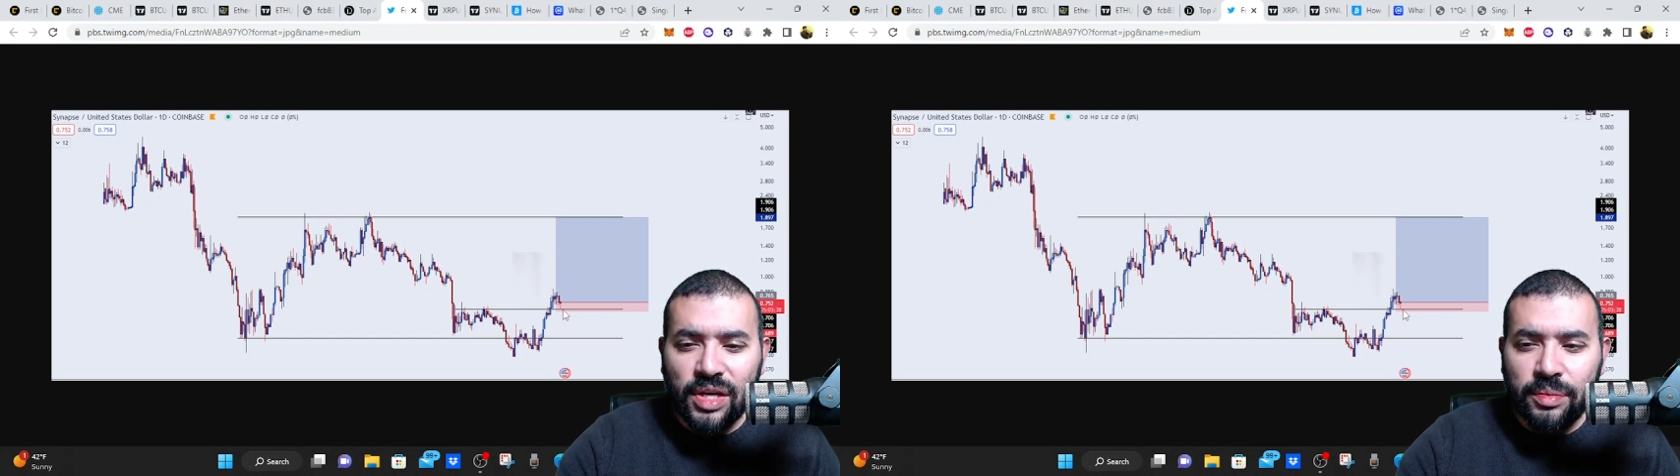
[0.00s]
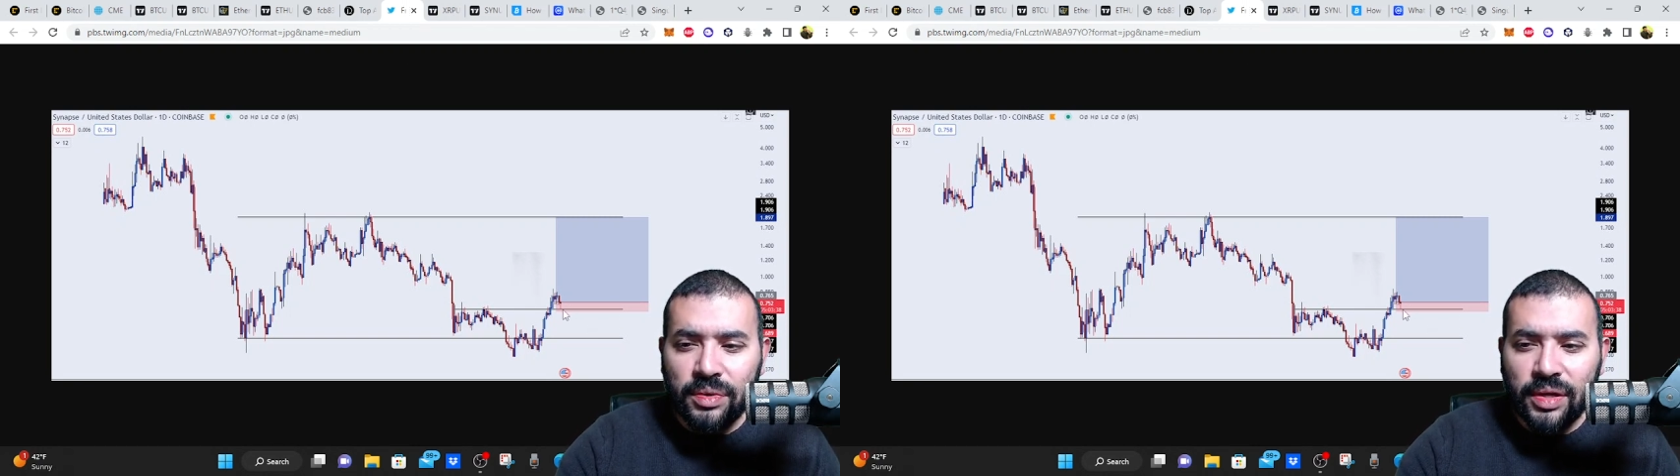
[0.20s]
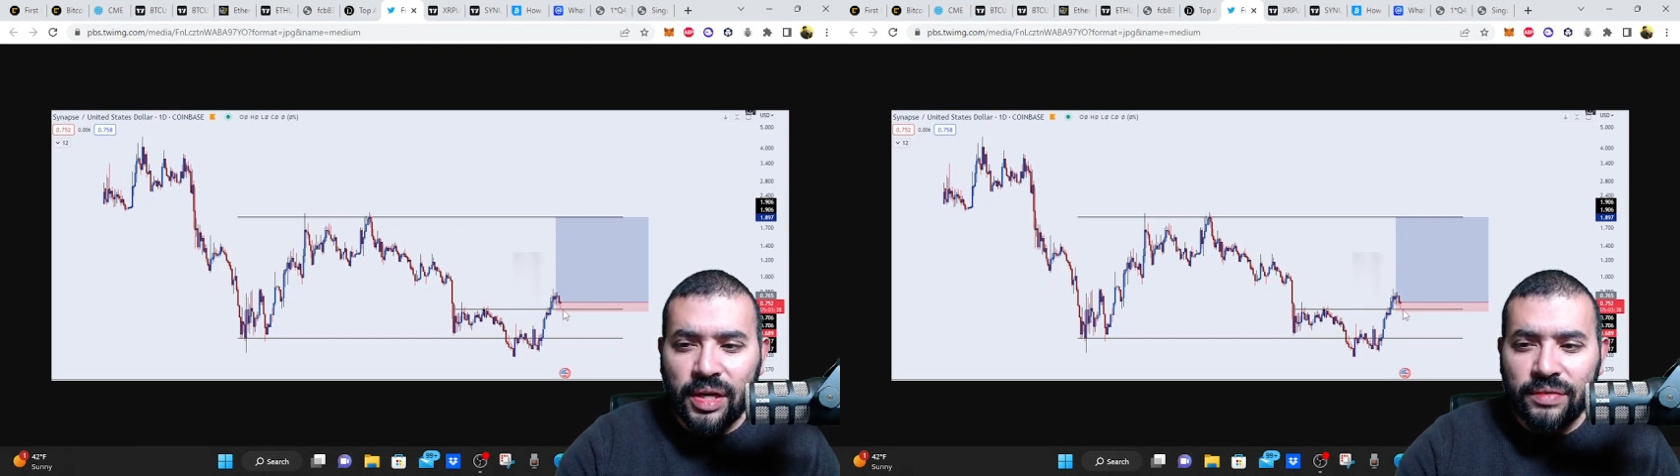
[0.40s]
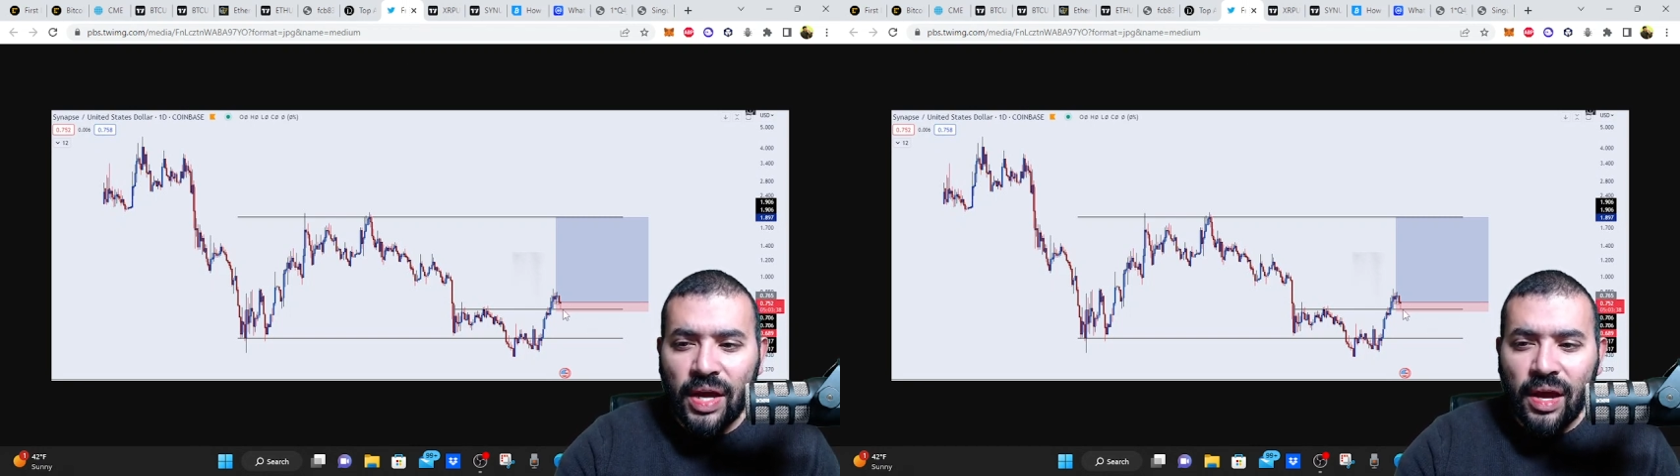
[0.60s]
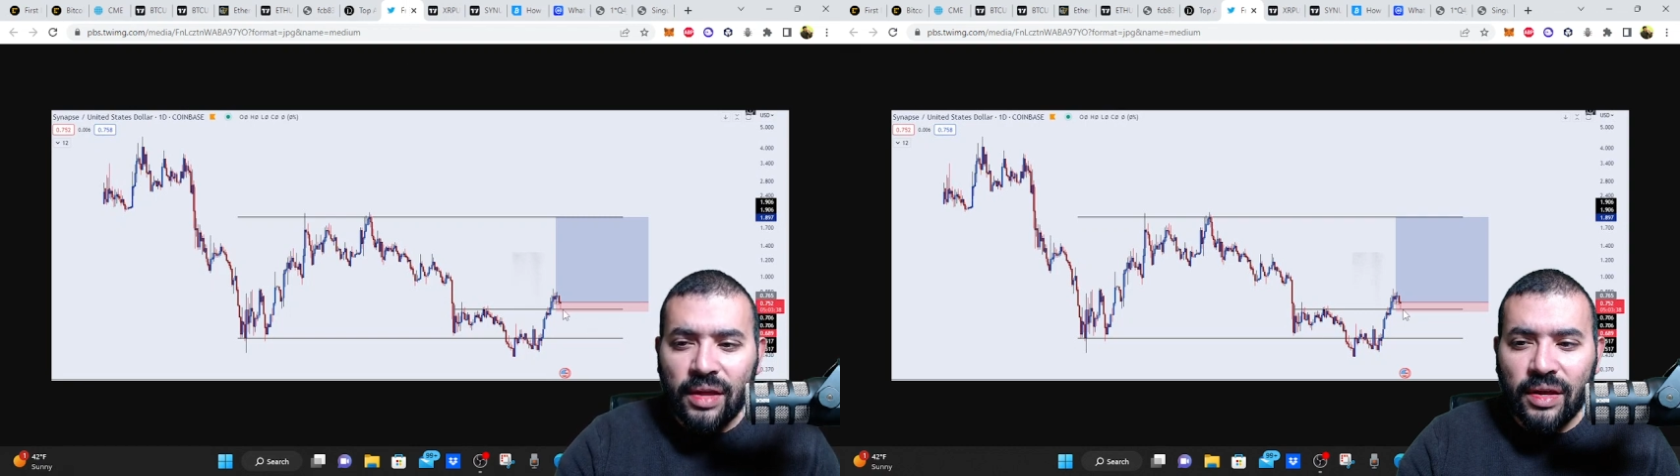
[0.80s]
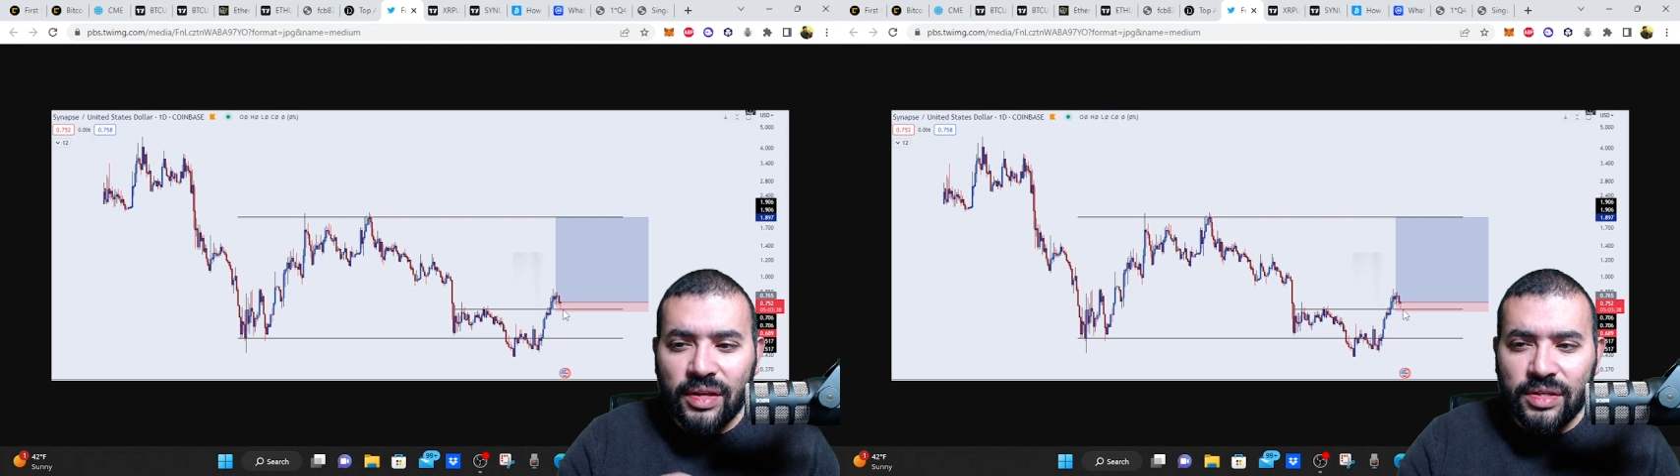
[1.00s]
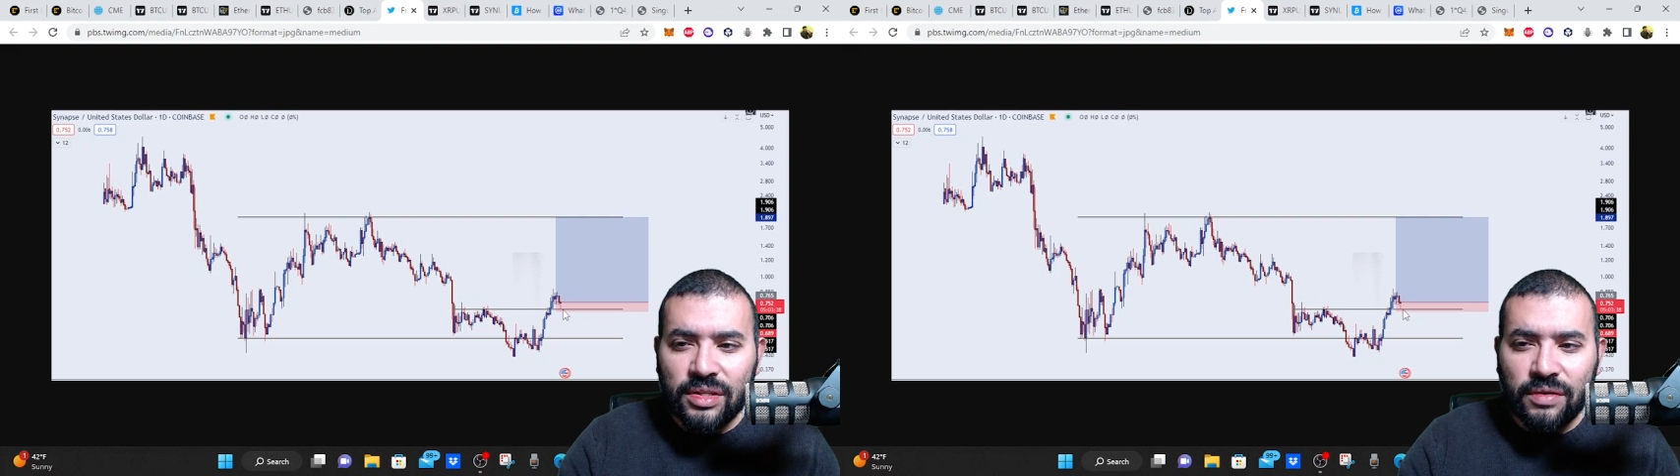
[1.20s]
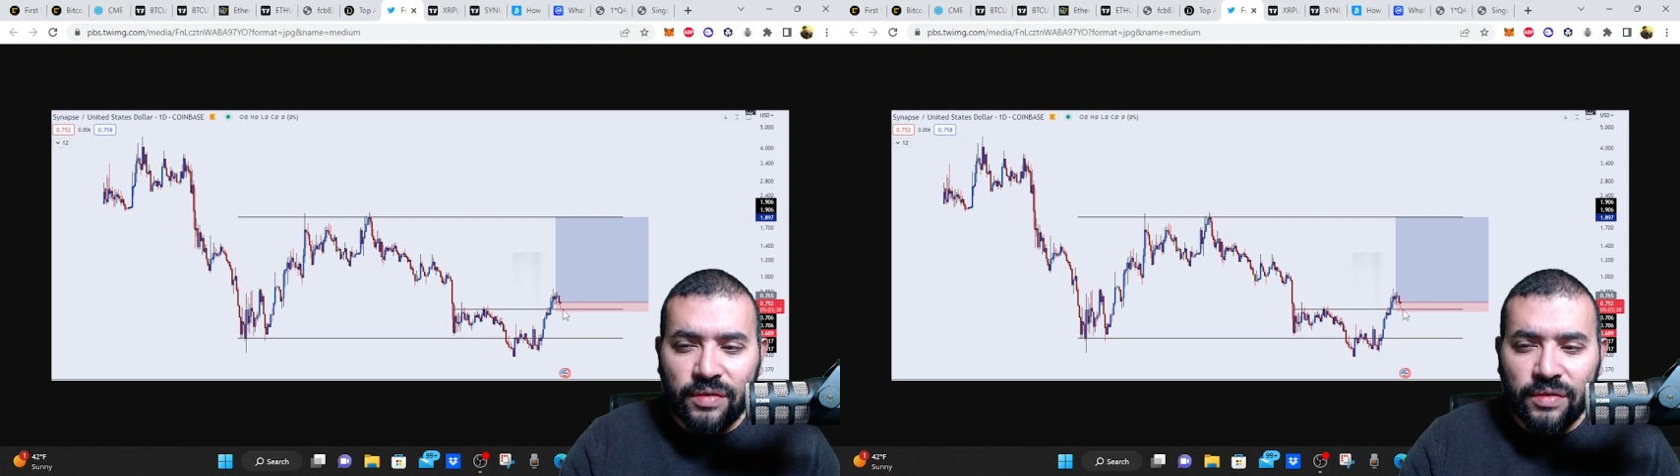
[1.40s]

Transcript: He believes that this is